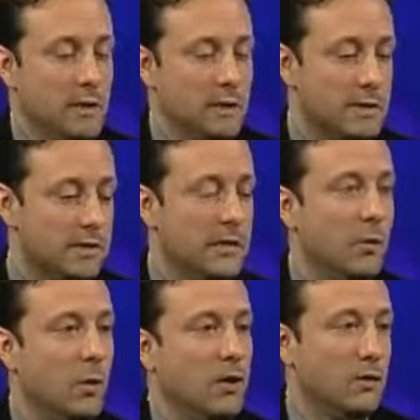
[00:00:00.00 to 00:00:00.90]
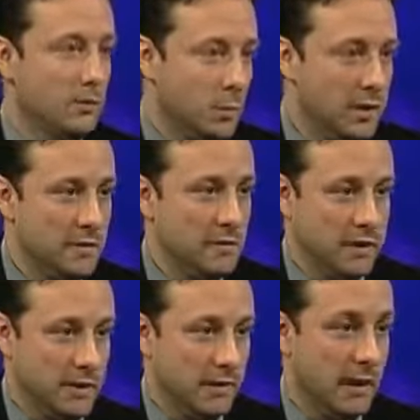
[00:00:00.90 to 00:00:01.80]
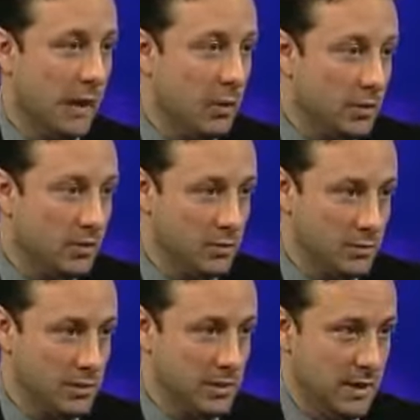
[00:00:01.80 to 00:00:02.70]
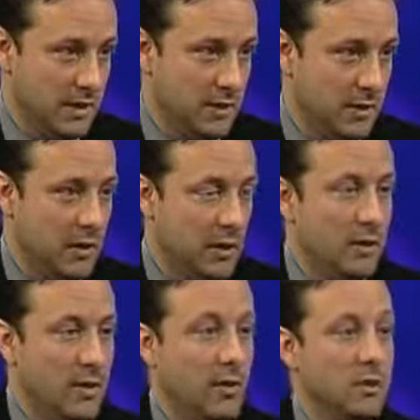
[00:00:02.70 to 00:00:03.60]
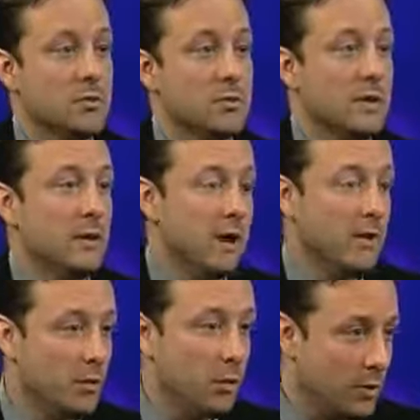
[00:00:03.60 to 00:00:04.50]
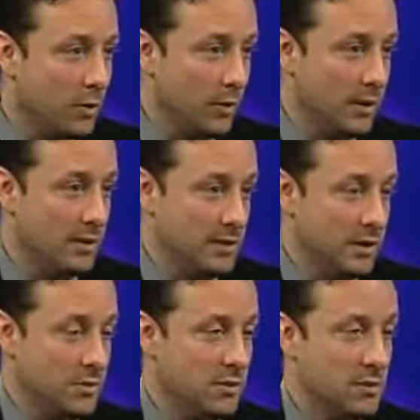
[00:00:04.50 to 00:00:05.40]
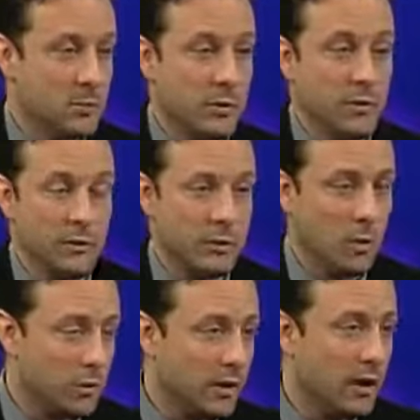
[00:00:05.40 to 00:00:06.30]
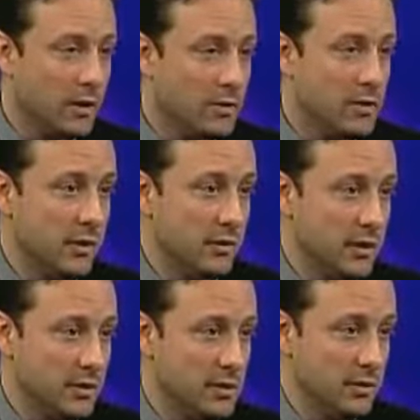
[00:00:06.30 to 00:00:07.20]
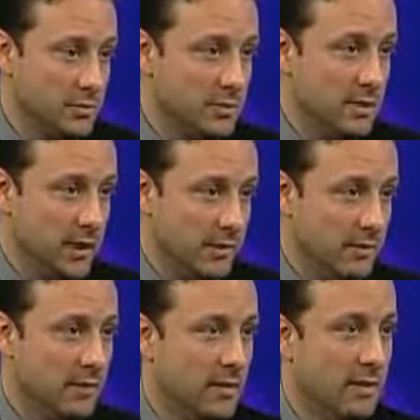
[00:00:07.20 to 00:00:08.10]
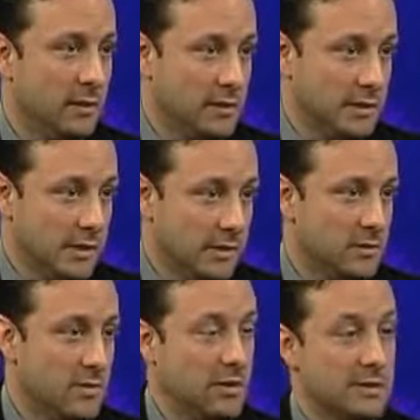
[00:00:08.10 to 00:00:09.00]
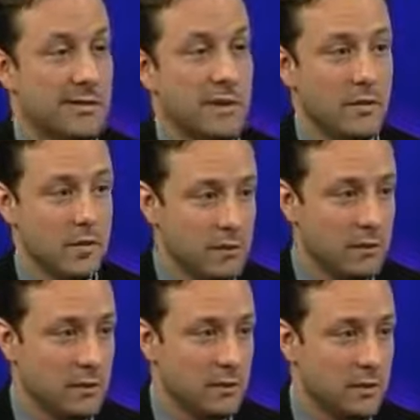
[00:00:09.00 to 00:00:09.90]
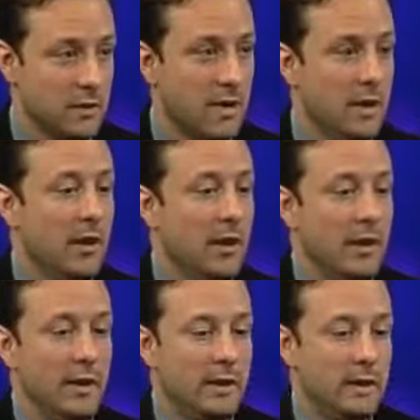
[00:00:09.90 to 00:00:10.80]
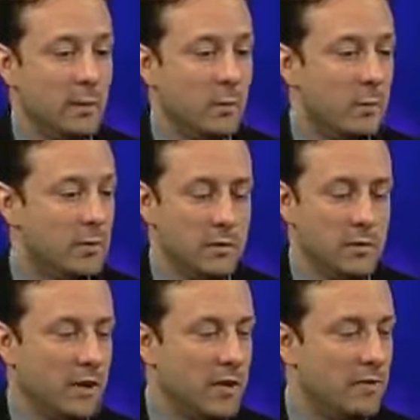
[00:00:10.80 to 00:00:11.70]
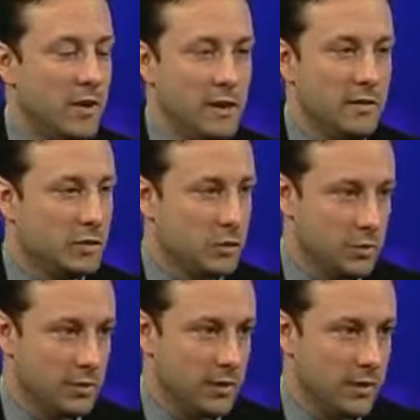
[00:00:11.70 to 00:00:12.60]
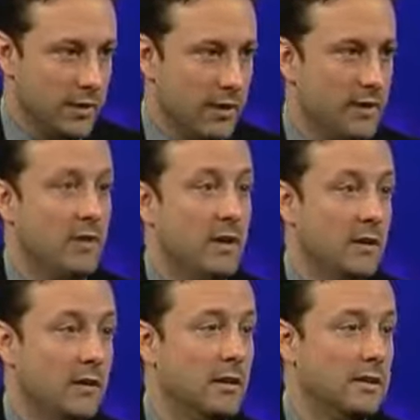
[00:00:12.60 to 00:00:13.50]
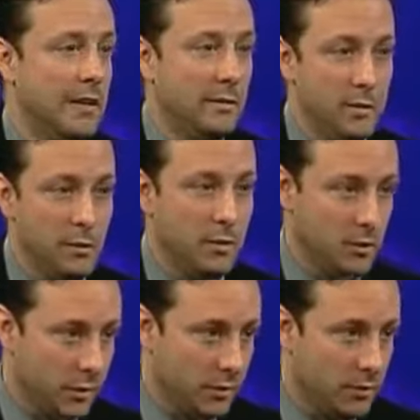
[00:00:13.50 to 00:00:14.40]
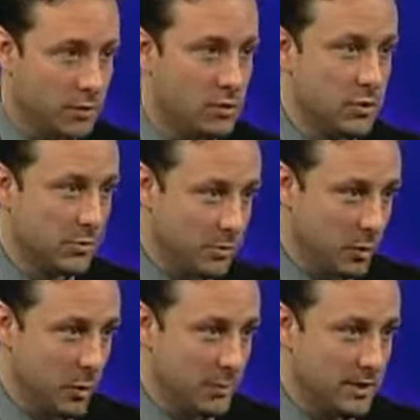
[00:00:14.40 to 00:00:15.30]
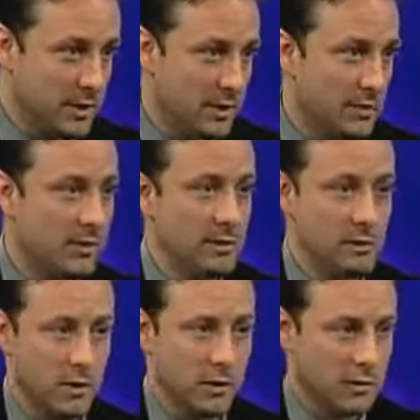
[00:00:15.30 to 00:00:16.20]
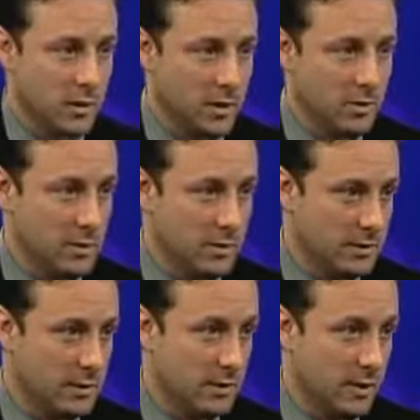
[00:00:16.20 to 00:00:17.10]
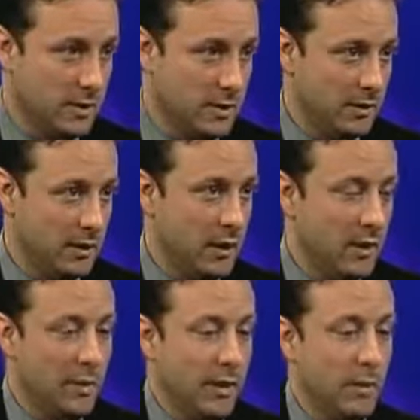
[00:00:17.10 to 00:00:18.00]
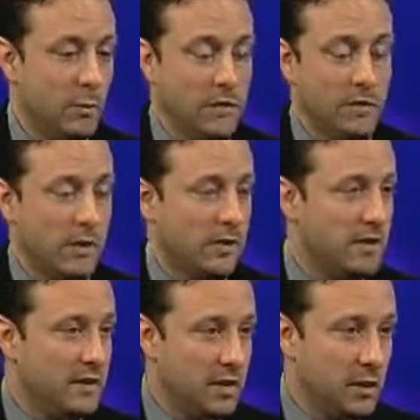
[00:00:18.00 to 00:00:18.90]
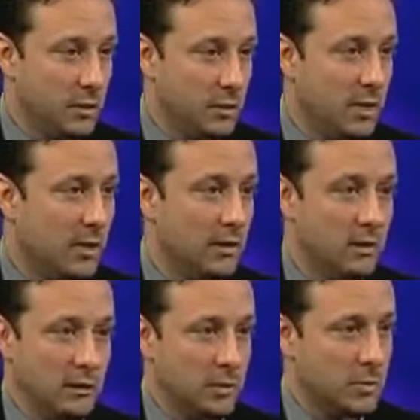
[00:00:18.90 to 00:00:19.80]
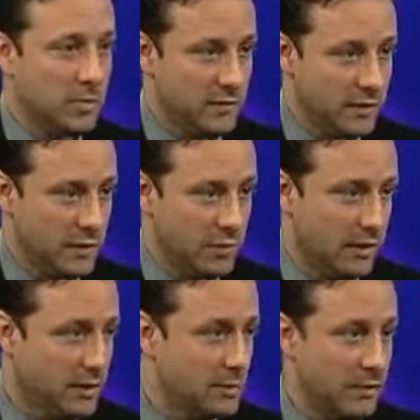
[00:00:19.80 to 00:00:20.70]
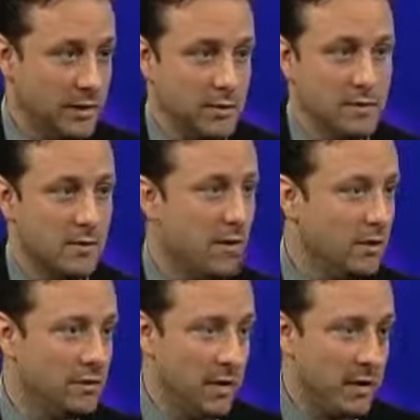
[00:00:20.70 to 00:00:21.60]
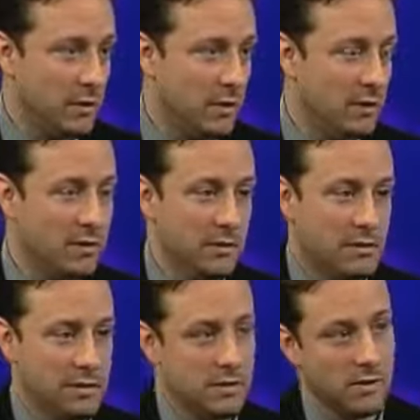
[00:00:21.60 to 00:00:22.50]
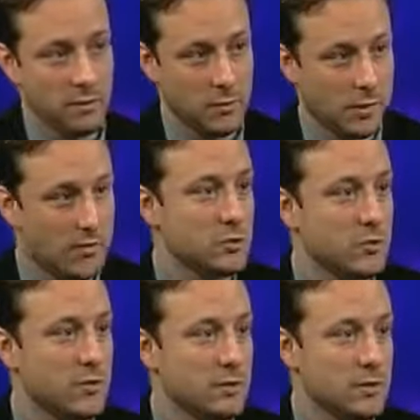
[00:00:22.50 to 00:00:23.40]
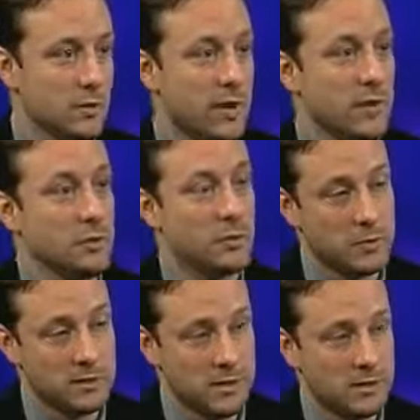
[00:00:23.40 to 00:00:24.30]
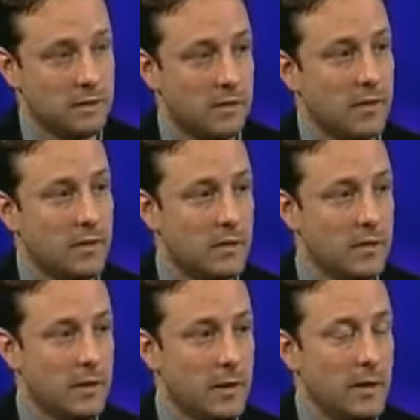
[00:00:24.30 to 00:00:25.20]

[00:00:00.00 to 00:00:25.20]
They can see what we have done and how we've used the N. They can also see how other local organizations, there's about over 100 that have actually used the N to date, so they can see how they've used it. And we've got a variety of tools on there. They can download the logos straight from the website and start integrating them into their marketing. And we have got a video, 2-minute video that explains all of Niagara. You can see all the great visuals and ways we're presenting Niagara.